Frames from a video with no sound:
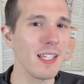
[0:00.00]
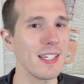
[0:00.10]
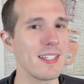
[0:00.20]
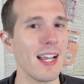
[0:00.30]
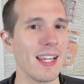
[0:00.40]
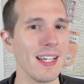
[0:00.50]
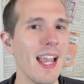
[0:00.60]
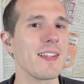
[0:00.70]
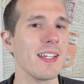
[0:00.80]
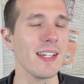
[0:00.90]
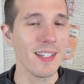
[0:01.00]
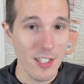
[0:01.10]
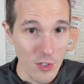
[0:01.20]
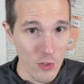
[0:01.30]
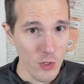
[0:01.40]
really second
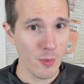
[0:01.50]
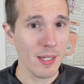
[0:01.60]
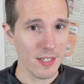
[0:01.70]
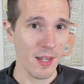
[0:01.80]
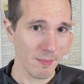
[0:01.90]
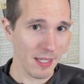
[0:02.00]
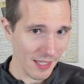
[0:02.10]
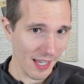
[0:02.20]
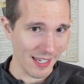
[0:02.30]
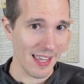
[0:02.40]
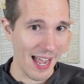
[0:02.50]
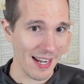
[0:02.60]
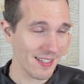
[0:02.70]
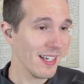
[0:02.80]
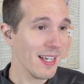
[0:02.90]
guessing doing something like
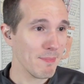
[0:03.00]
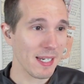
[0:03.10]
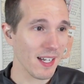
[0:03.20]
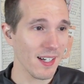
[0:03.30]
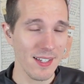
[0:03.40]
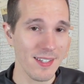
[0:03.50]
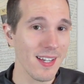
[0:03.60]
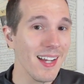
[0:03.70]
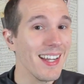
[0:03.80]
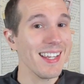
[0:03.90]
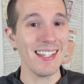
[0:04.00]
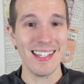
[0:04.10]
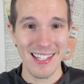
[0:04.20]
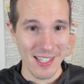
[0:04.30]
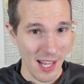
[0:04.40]
that because
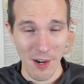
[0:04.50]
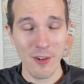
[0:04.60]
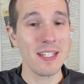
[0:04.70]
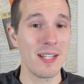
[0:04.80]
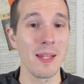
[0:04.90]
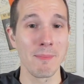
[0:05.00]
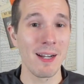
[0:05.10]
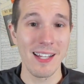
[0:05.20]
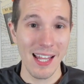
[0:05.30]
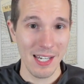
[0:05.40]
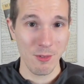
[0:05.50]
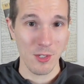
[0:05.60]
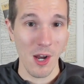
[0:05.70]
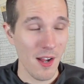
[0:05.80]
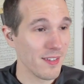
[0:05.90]
they already celebrated that he
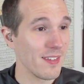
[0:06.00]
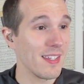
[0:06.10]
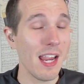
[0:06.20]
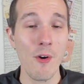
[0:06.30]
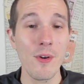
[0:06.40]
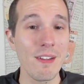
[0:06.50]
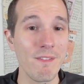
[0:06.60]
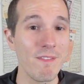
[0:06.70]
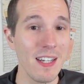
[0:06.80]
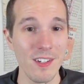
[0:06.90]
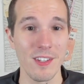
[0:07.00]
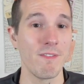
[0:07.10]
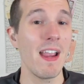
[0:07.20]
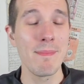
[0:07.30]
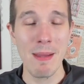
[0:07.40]
was gone. They already feel
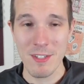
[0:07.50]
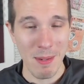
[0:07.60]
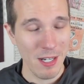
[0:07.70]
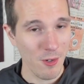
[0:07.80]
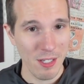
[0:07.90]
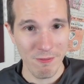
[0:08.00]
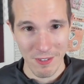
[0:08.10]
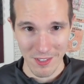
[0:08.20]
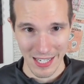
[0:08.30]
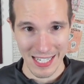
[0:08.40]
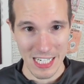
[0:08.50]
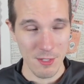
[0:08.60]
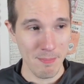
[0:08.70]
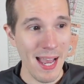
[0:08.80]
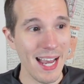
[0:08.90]
the fan base might already feel like
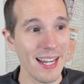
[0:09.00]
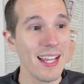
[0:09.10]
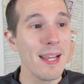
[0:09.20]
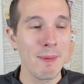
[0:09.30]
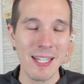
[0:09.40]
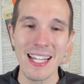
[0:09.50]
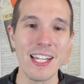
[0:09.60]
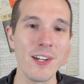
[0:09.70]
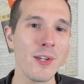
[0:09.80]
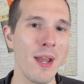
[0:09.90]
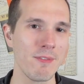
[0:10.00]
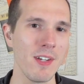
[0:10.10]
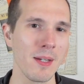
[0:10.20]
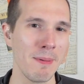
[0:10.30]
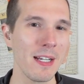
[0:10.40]
he's bad, but then here you have
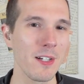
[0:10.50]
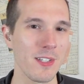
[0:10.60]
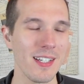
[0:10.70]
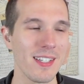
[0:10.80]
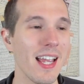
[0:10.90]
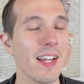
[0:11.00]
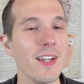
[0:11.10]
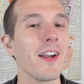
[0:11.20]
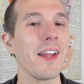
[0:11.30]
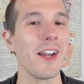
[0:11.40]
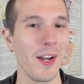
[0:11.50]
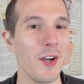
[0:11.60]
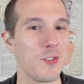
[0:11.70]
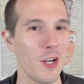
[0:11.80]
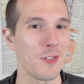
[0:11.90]
Doug Peterson saying, "No, no, no,
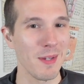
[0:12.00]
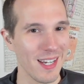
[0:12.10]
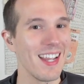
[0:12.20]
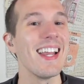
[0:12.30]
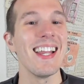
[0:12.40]
no, trust me.